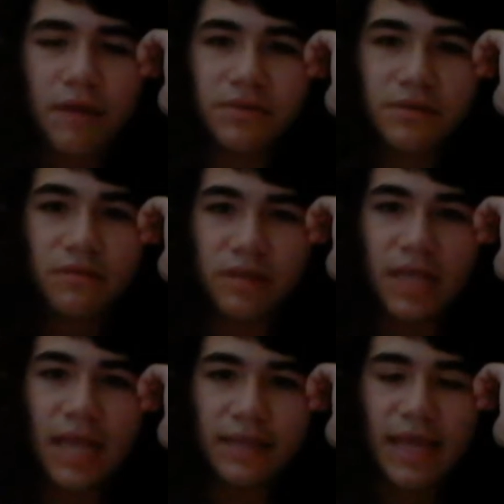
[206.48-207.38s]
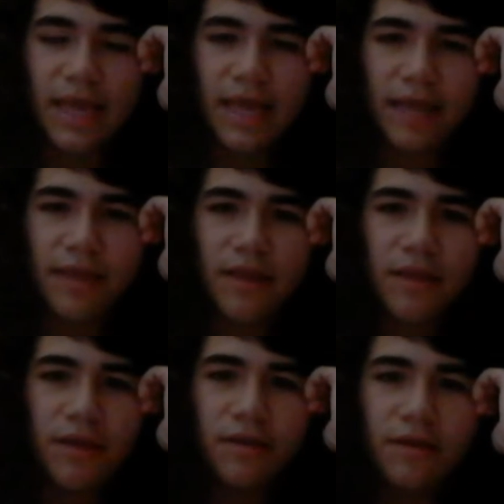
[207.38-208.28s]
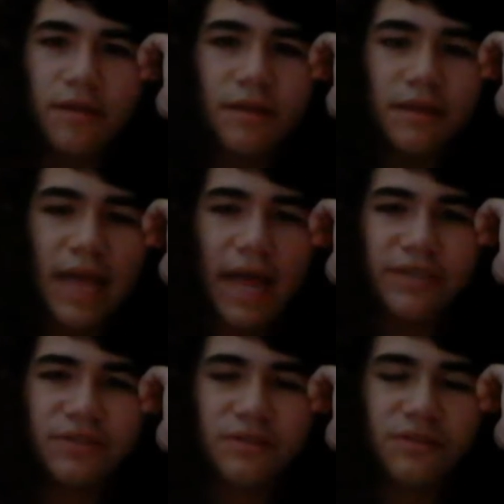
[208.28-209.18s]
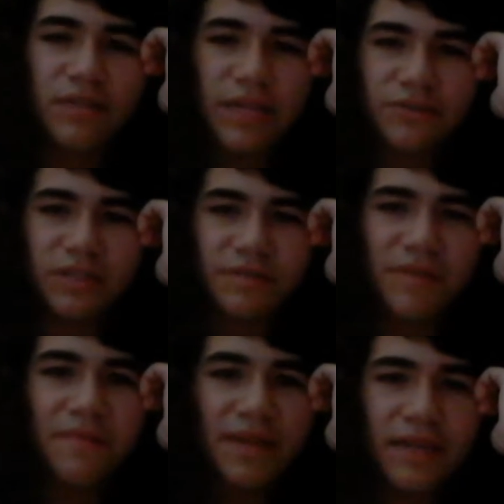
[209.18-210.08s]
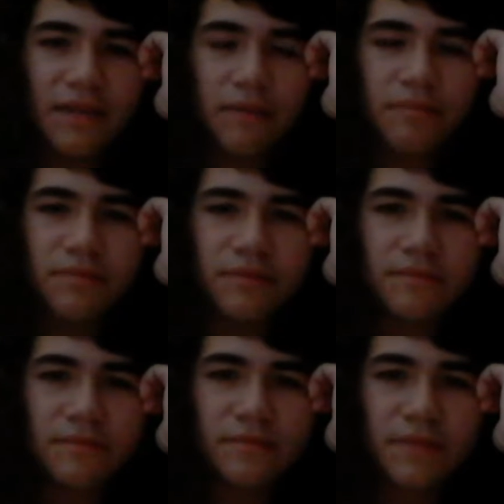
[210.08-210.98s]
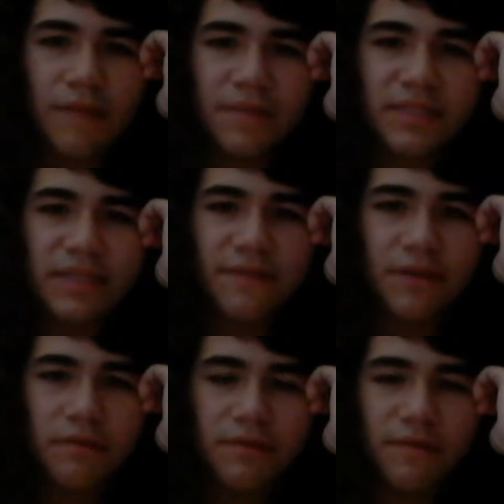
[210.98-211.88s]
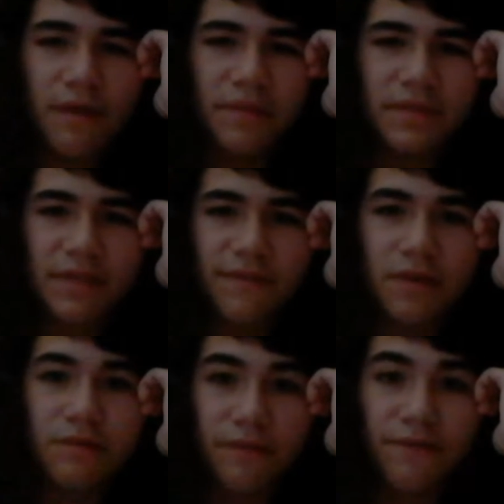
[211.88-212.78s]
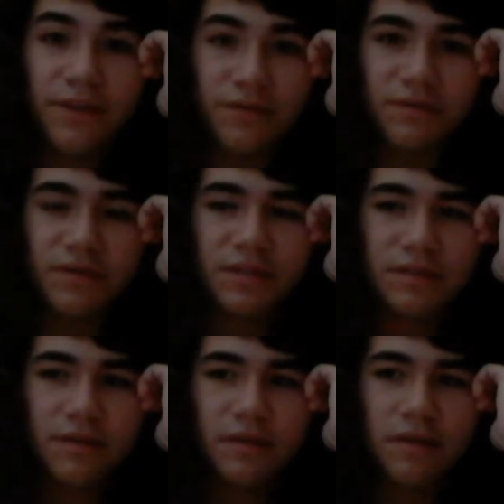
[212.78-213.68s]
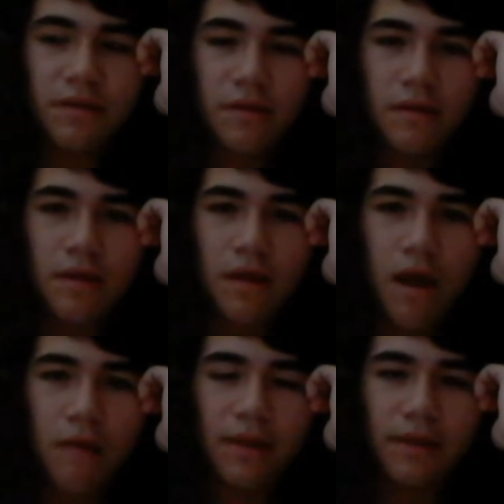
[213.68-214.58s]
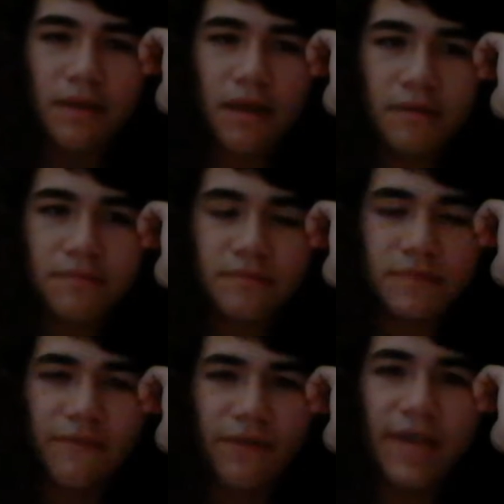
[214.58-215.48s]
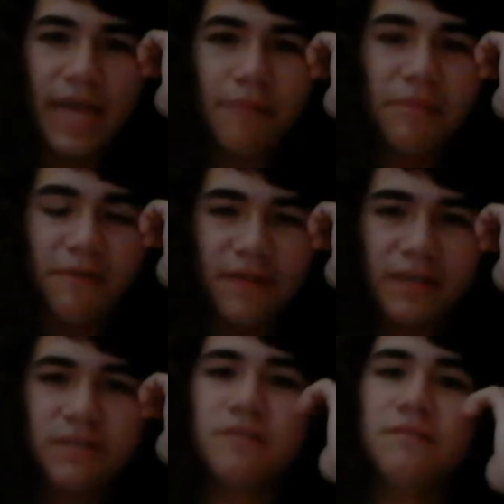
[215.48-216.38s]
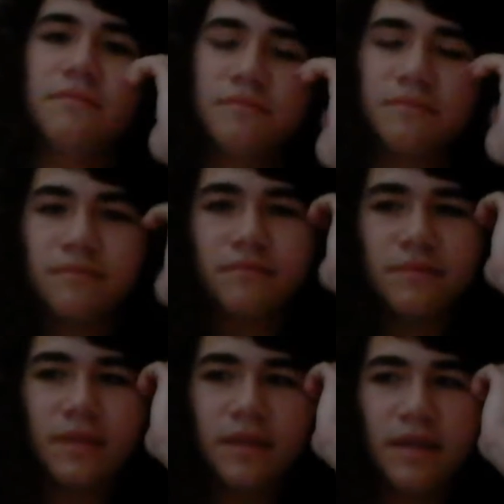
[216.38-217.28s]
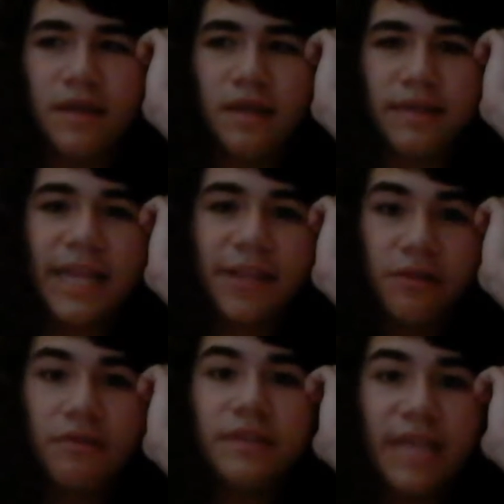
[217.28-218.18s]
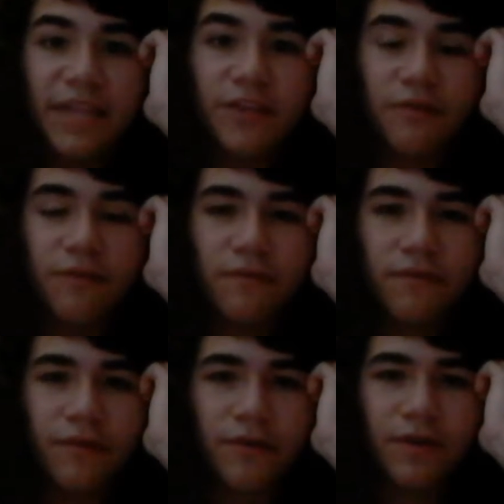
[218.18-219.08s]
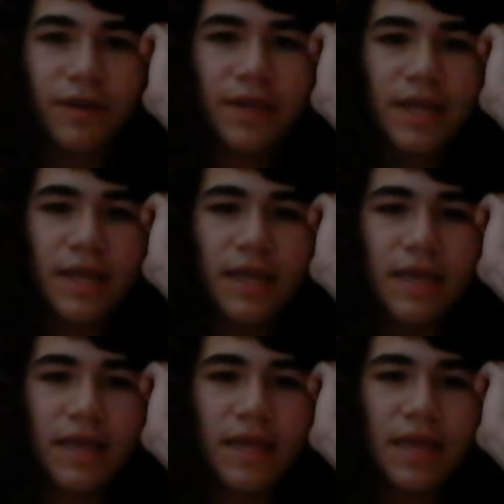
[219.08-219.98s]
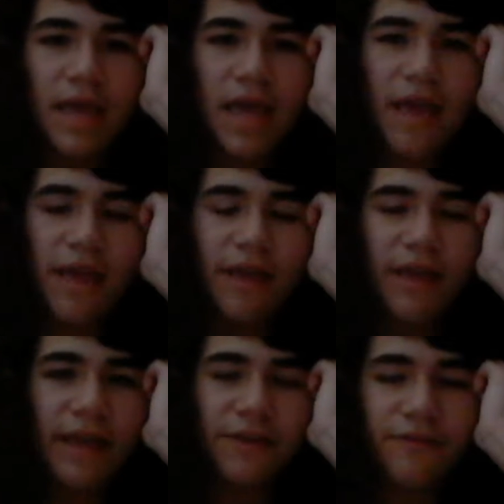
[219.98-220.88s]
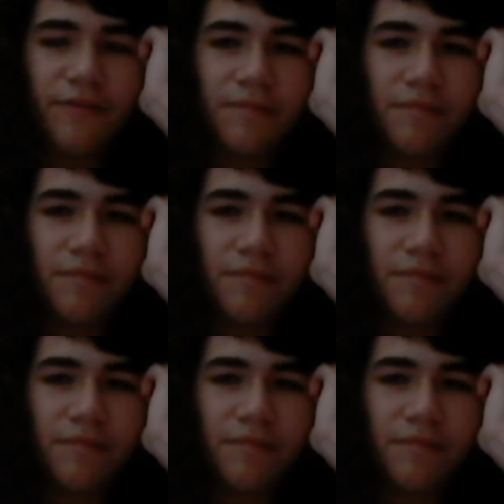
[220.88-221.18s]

so glad that you just make me hit up 700 views. I'm like very happy for that, so thank you for any